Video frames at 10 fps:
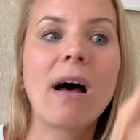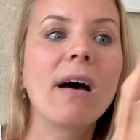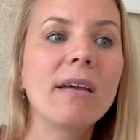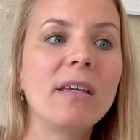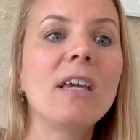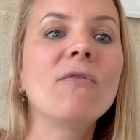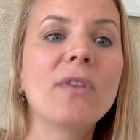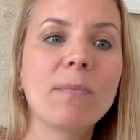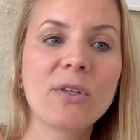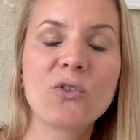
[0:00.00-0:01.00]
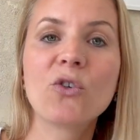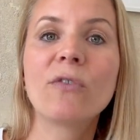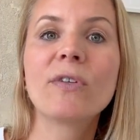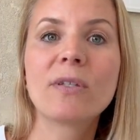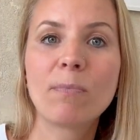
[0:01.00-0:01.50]
I give them the
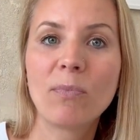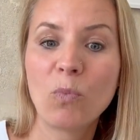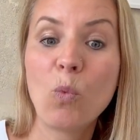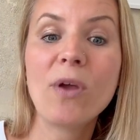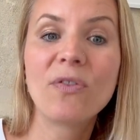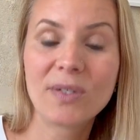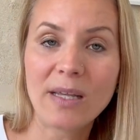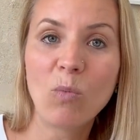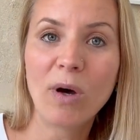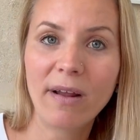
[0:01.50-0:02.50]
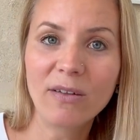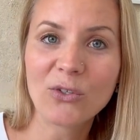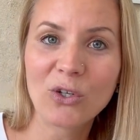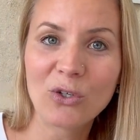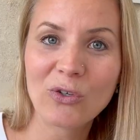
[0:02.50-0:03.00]
service with someone else,
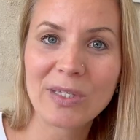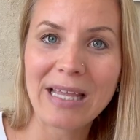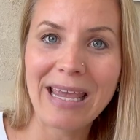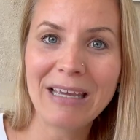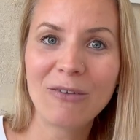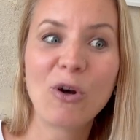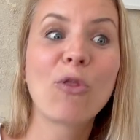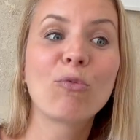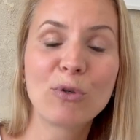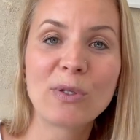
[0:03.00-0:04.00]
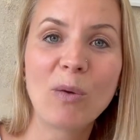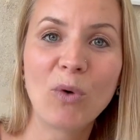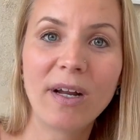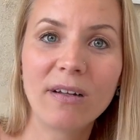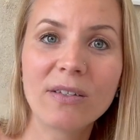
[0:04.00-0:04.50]
so to say, or through
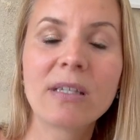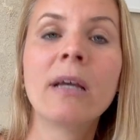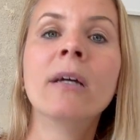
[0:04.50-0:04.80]
someone else.